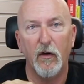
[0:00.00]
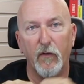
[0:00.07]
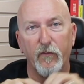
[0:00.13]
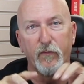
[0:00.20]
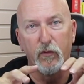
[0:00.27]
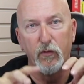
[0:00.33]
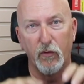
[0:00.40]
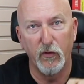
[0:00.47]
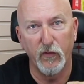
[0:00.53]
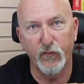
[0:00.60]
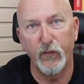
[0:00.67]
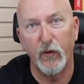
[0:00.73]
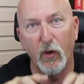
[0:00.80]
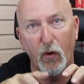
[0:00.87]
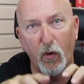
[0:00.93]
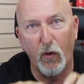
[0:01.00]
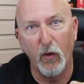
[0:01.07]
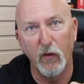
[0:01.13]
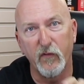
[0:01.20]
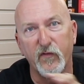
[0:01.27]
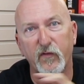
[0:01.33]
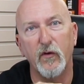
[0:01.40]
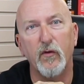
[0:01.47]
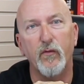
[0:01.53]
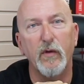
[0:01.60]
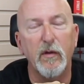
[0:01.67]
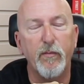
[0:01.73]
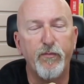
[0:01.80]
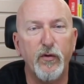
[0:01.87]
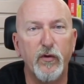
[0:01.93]
Of course, we also
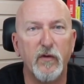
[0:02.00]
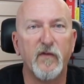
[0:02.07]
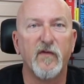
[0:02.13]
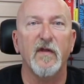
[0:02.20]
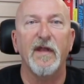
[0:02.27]
will put